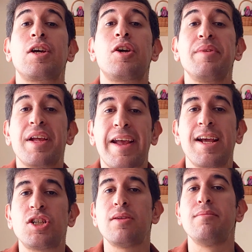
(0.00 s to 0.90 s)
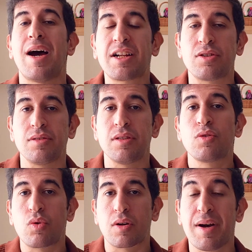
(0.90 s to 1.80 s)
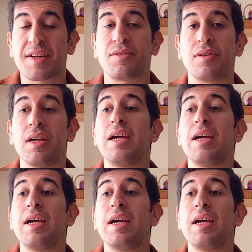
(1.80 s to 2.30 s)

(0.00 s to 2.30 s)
communication pattern, network pattern.